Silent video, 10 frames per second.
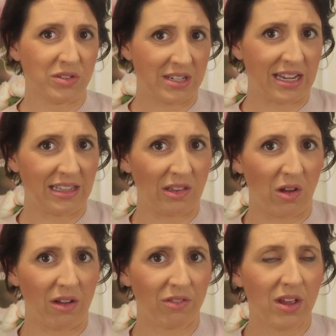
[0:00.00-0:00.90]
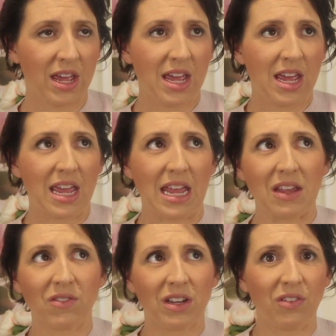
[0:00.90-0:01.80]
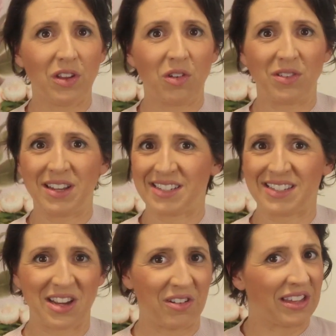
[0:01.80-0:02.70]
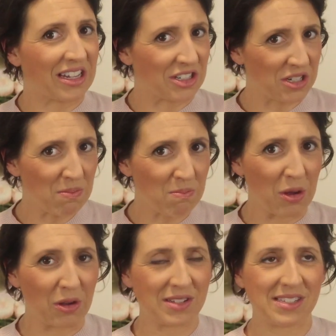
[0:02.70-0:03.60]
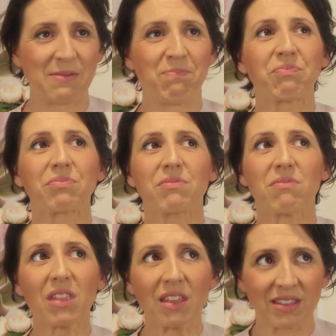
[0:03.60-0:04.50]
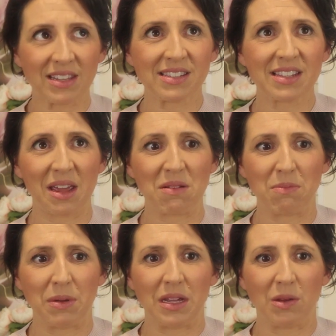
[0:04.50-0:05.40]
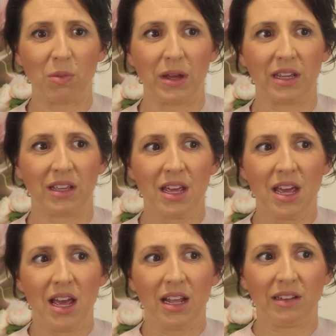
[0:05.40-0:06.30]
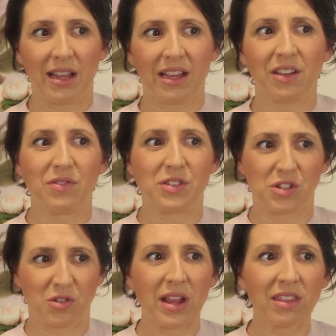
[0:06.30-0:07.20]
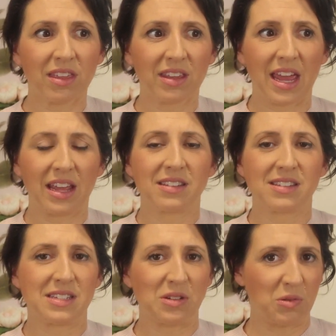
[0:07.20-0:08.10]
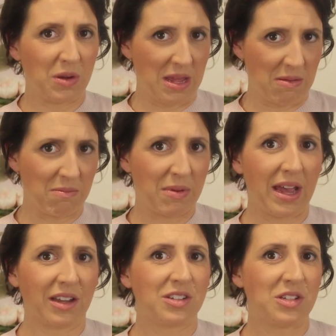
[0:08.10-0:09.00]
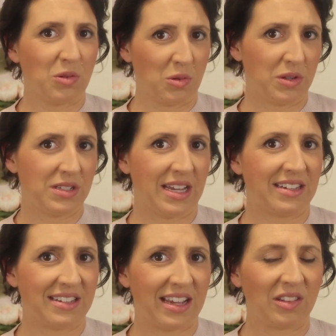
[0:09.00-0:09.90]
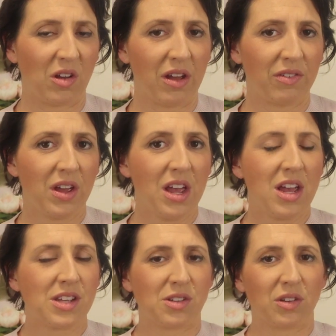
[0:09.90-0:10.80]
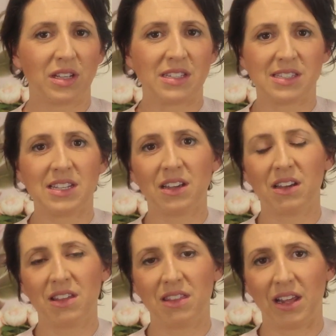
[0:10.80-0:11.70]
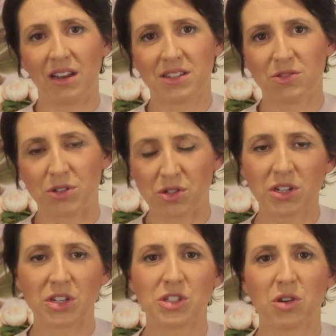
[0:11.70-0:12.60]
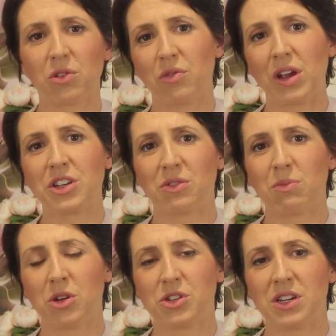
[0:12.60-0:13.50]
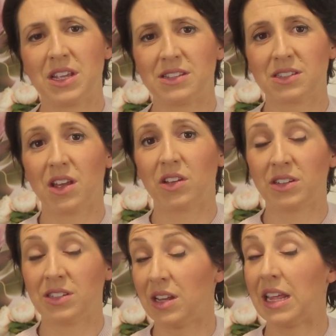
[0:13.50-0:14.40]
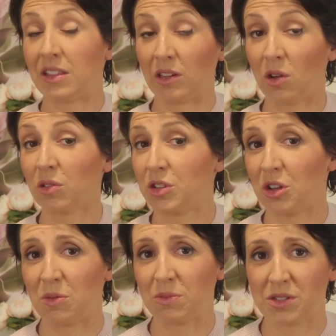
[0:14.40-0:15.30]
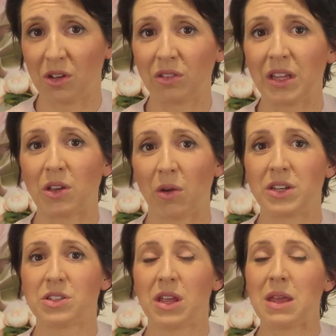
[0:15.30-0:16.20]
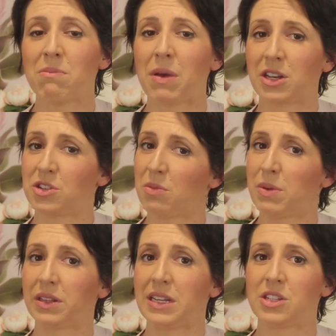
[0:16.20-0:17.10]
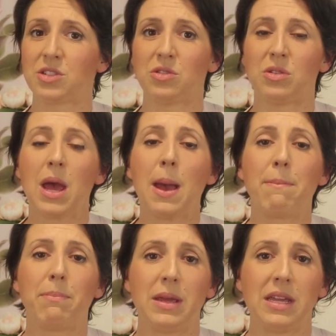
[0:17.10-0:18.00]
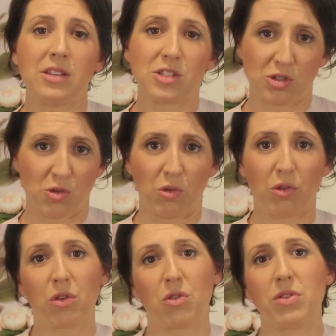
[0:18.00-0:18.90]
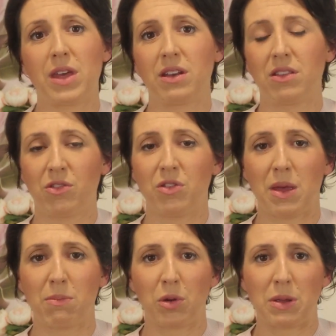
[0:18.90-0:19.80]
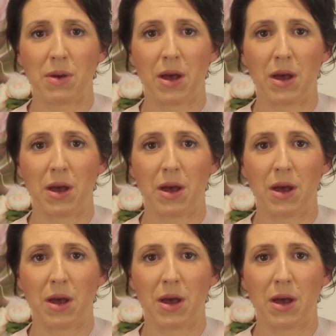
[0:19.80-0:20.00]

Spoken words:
your daily life. Even if you're not necessarily a gym person, this can be where lack of strength can still impact your day-to-day life. So consider that restricted shoulder range of motion is, in the long term, certainly going to impact your ability to be strong through that body